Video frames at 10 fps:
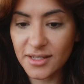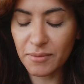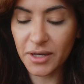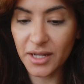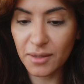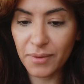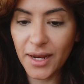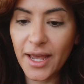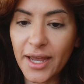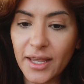I'm gonna
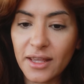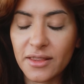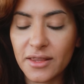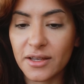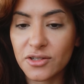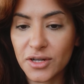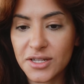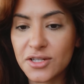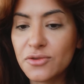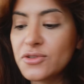apply the
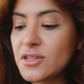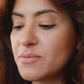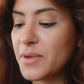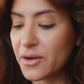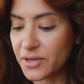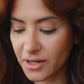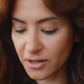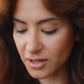translucent powder